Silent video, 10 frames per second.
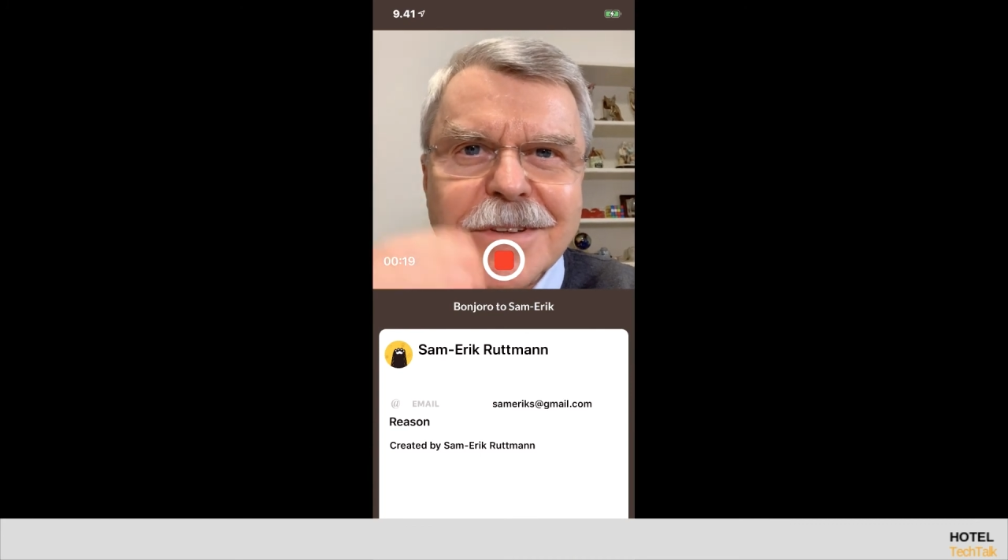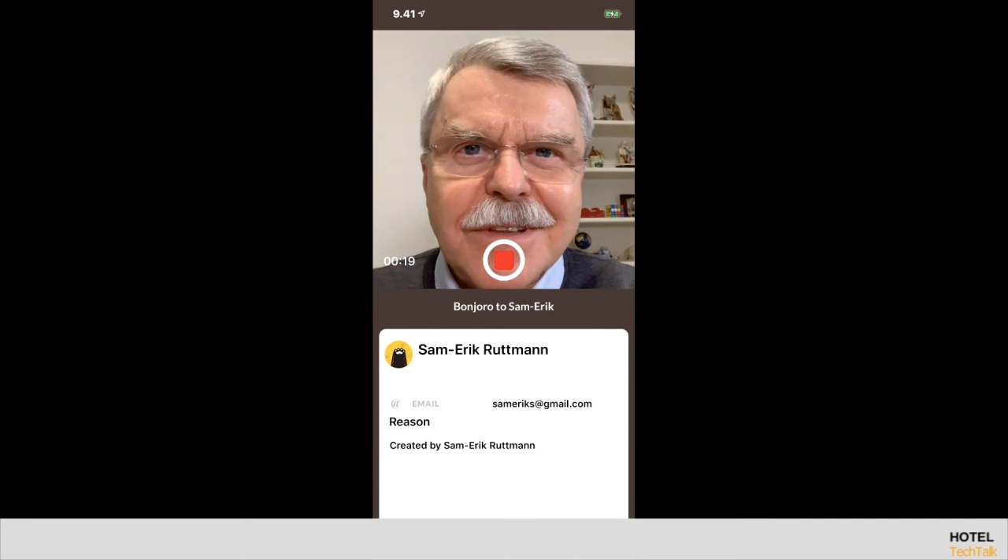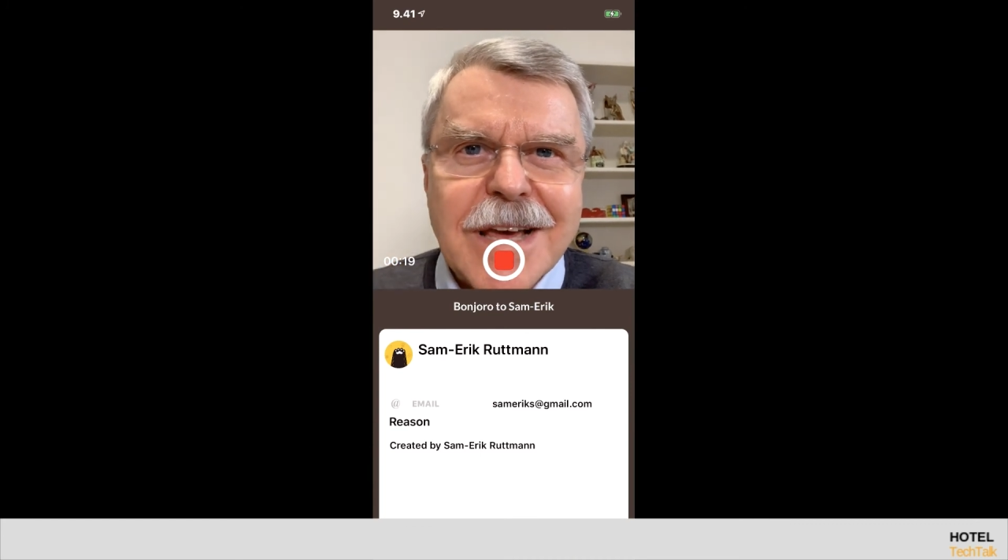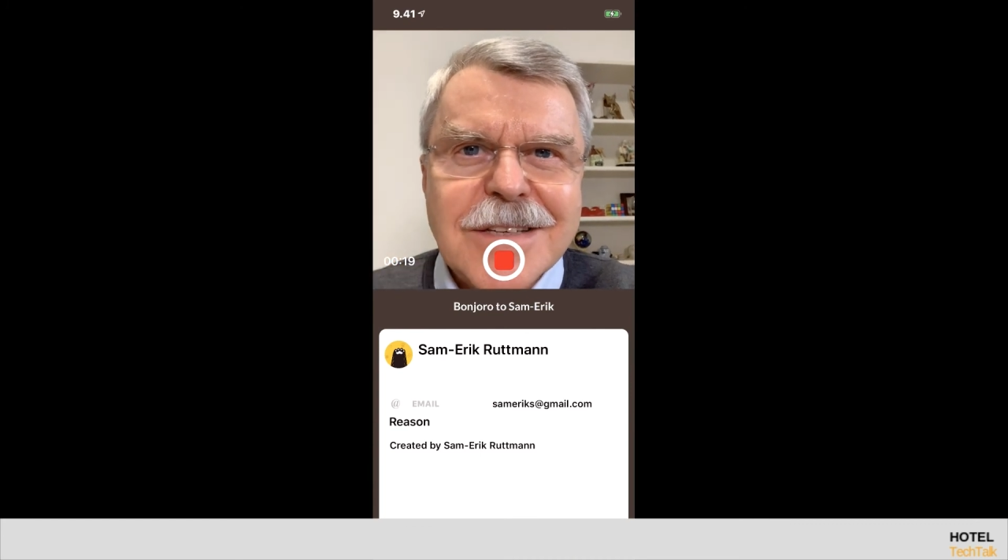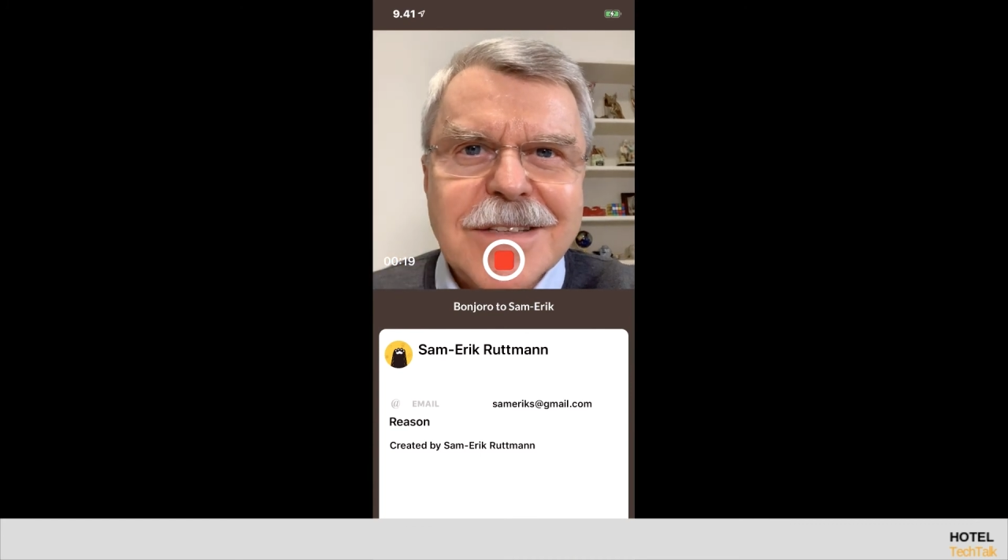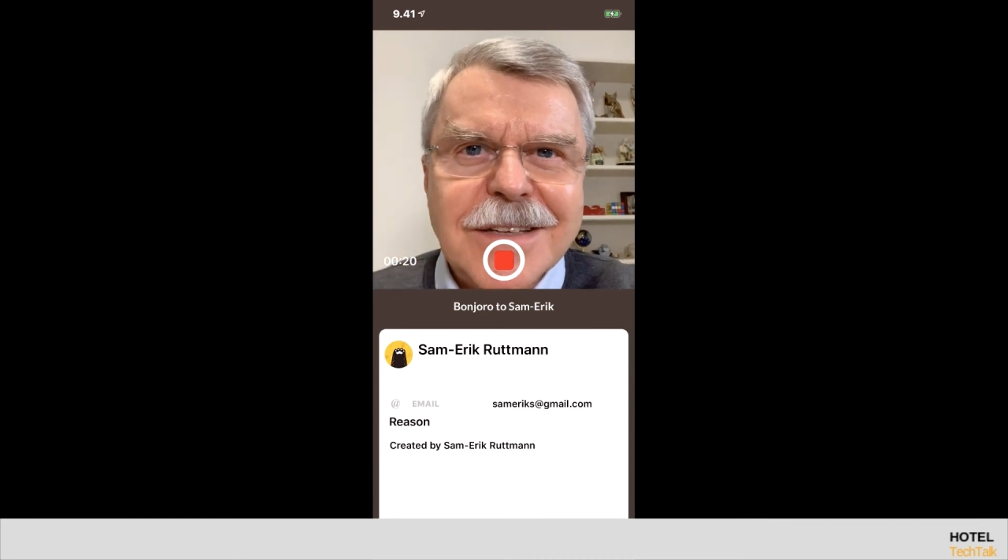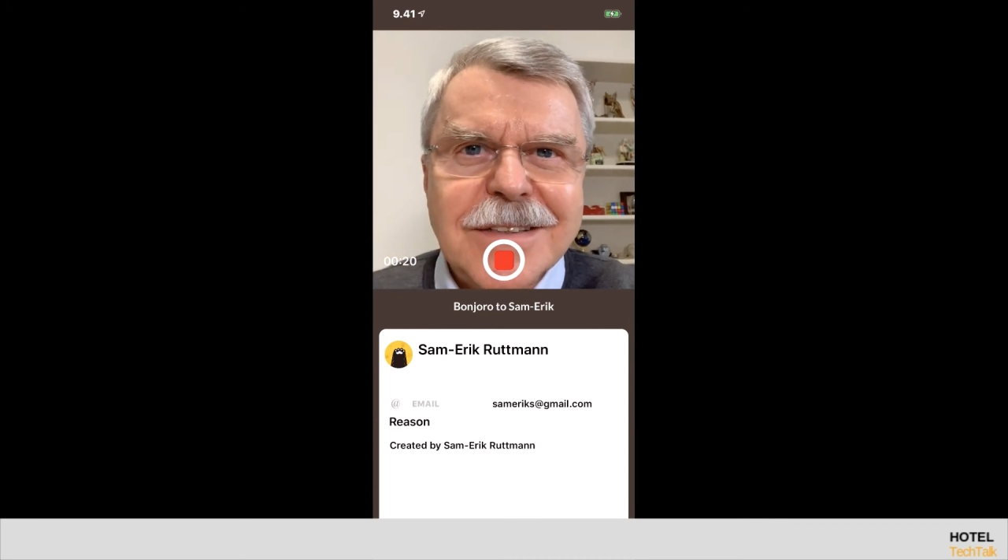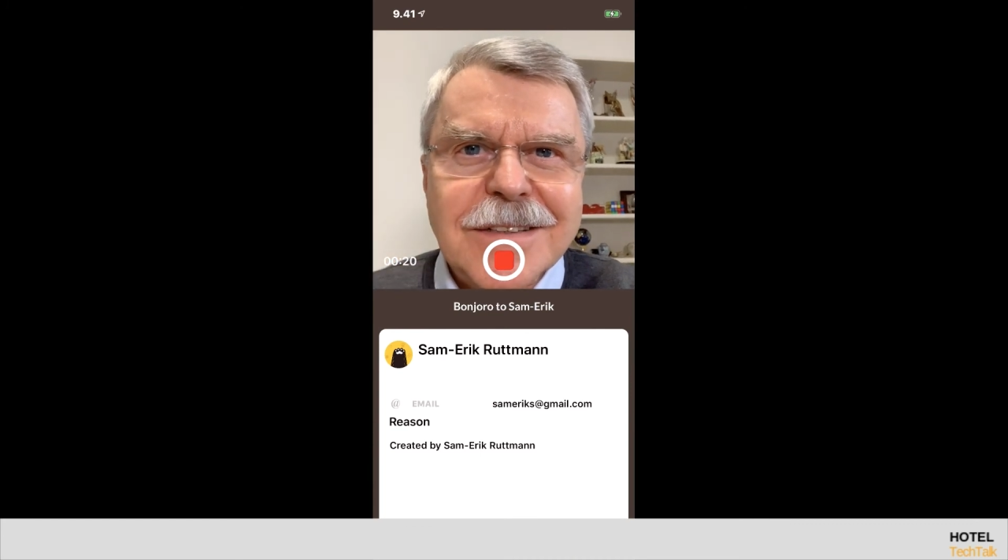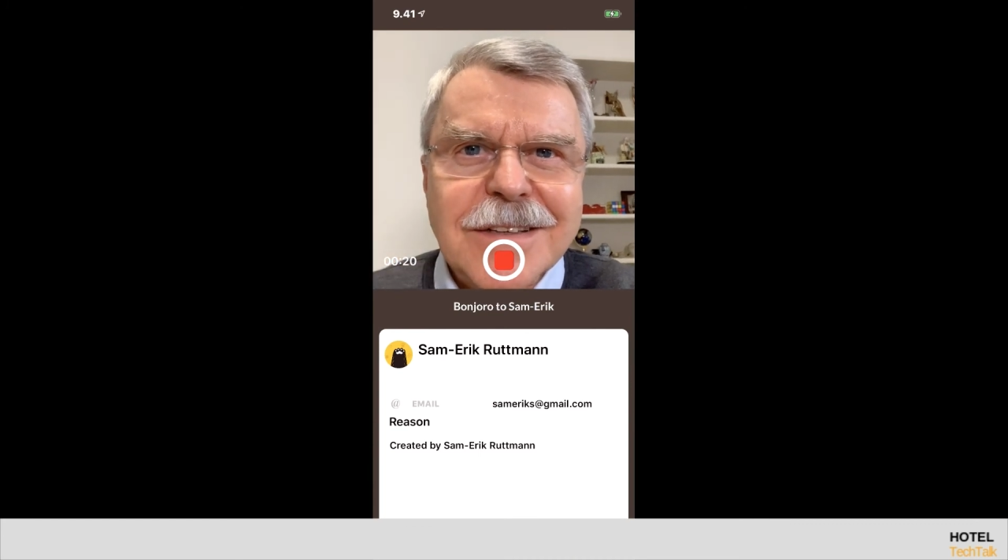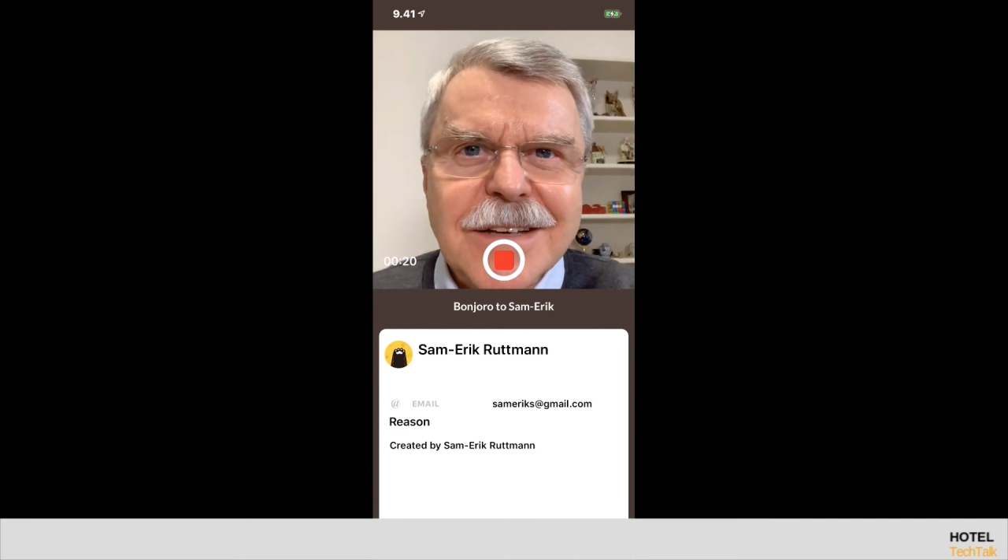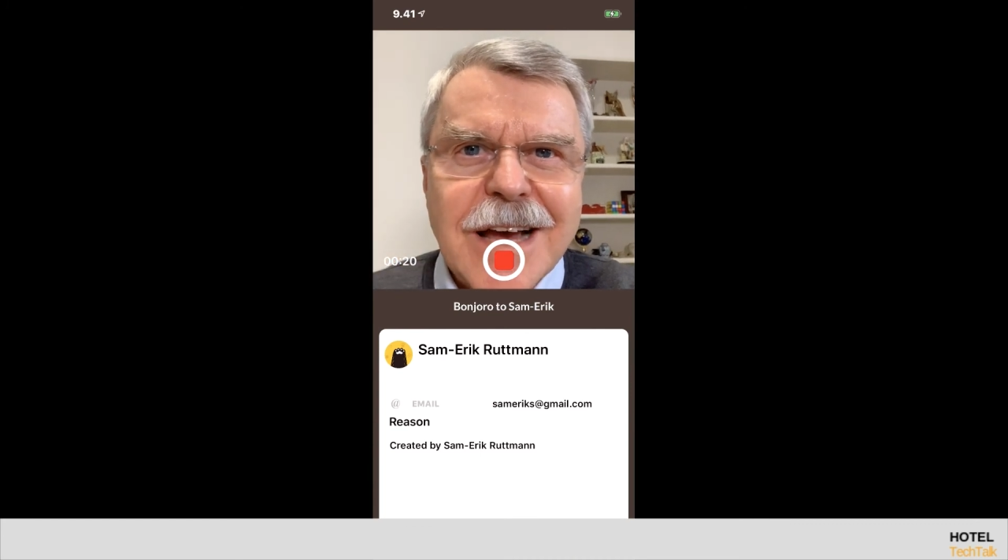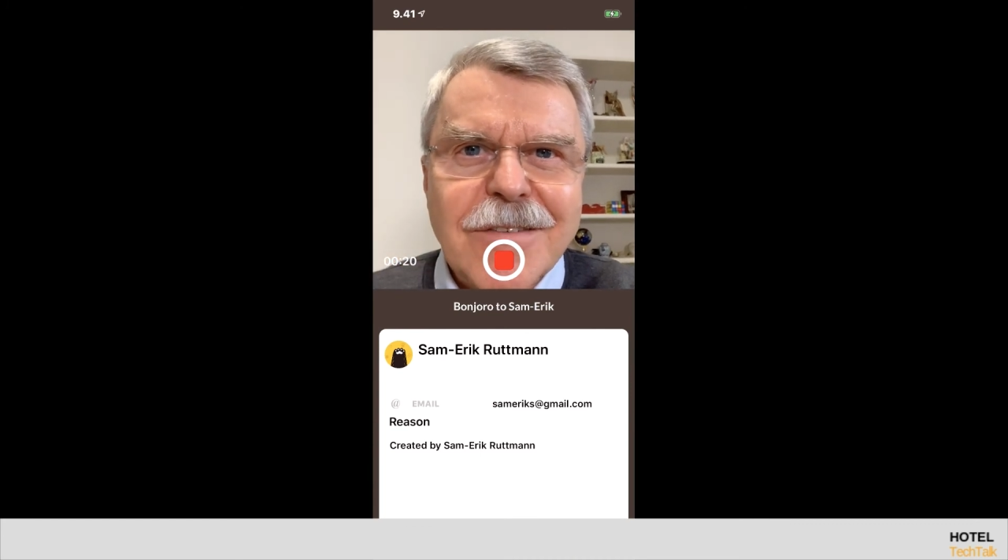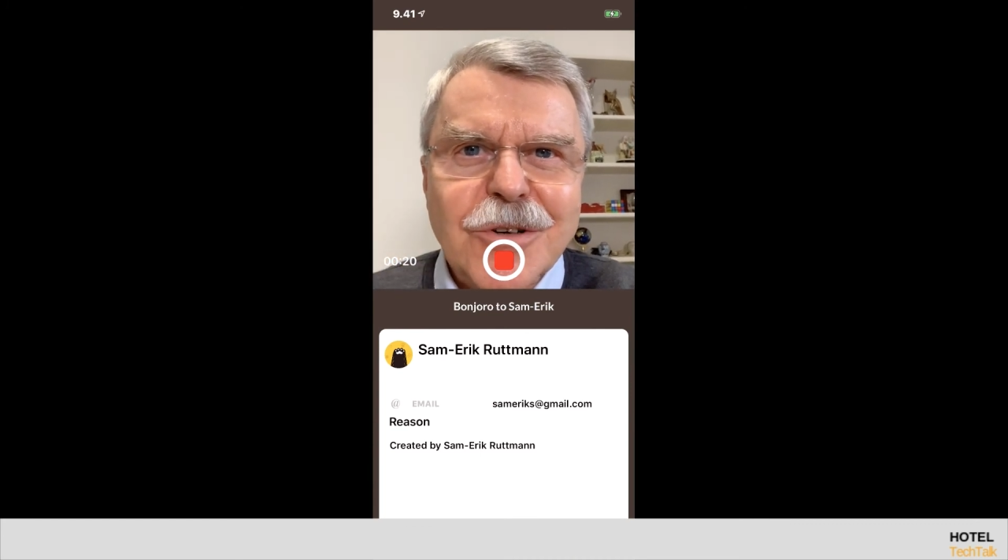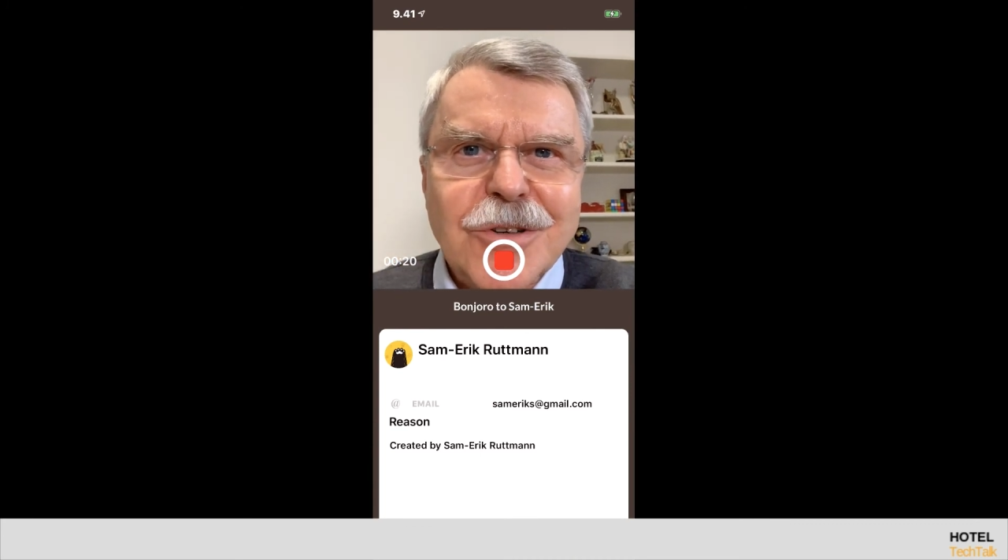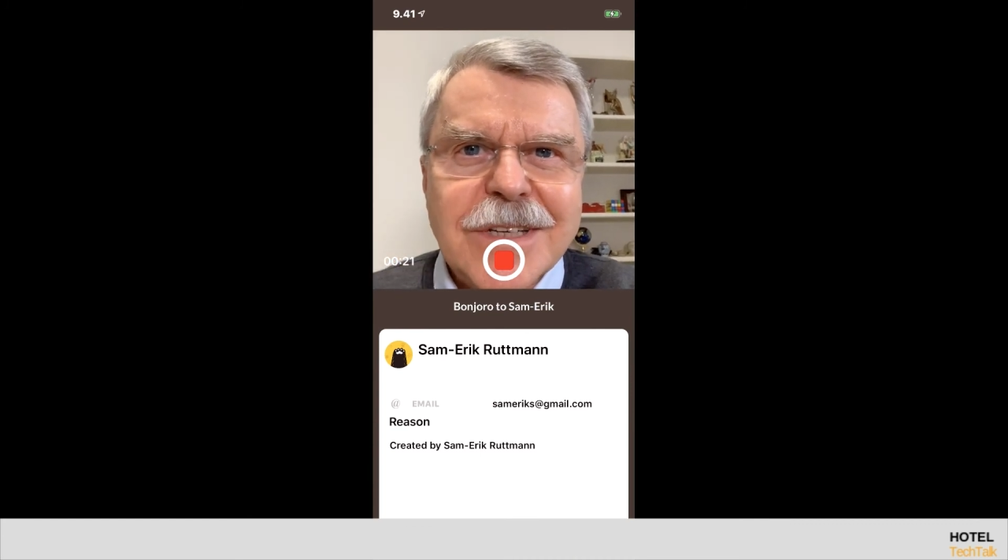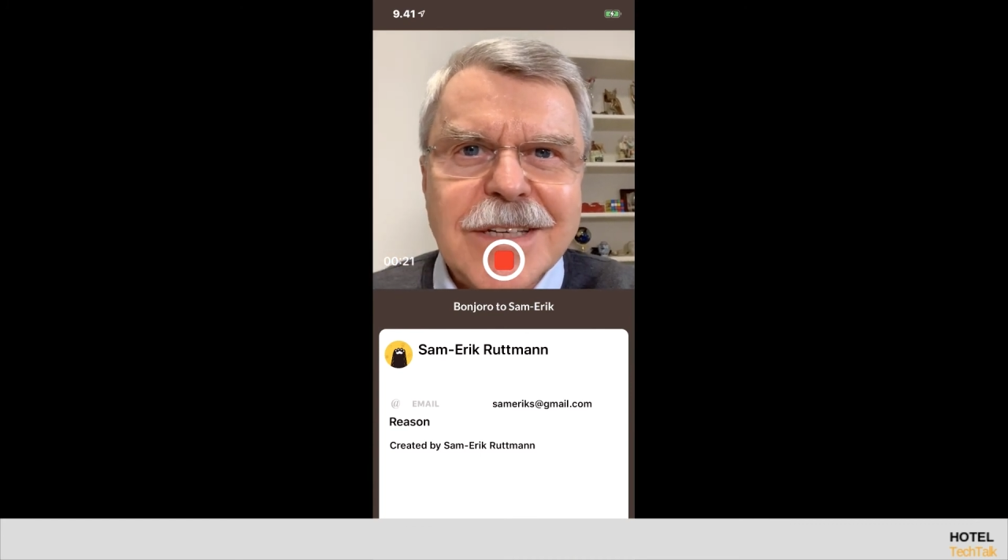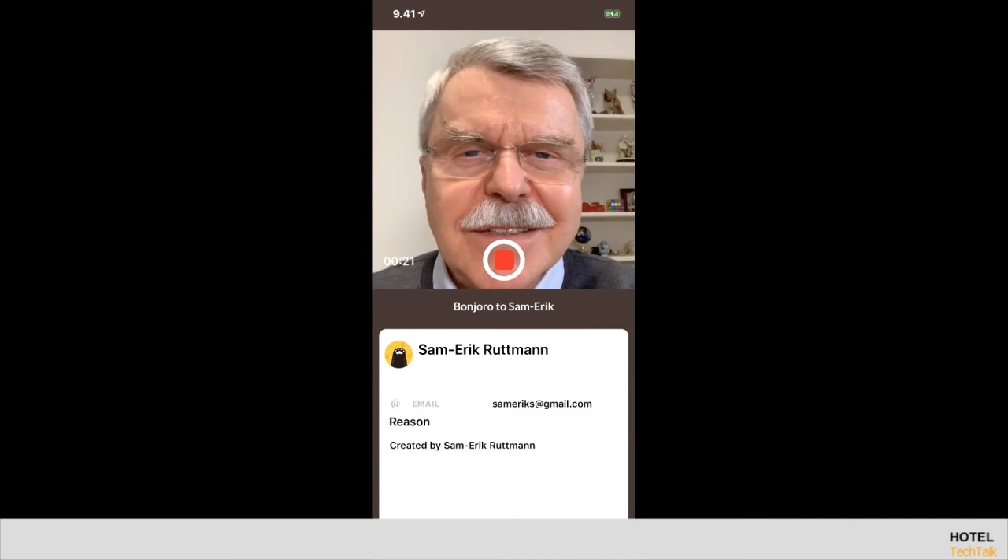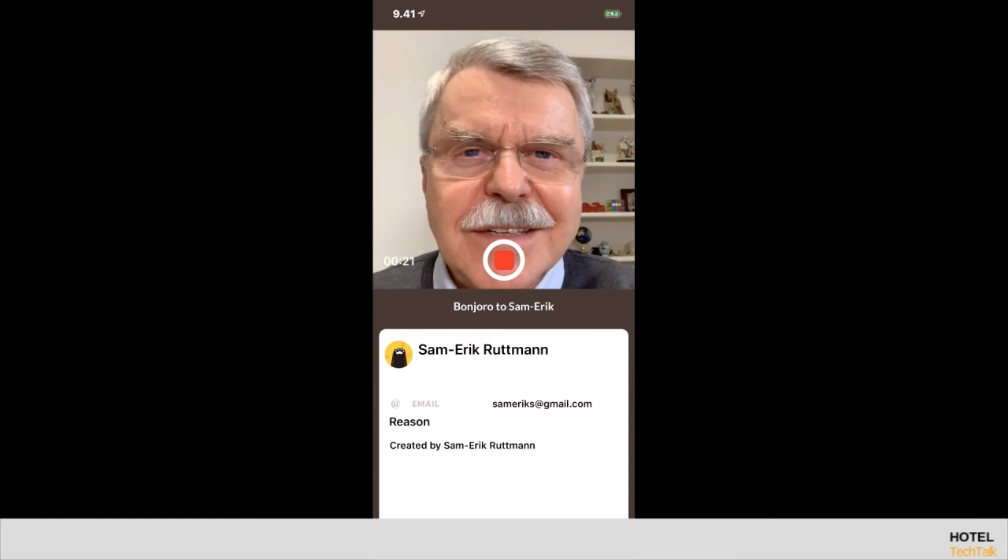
Thanks and have a good day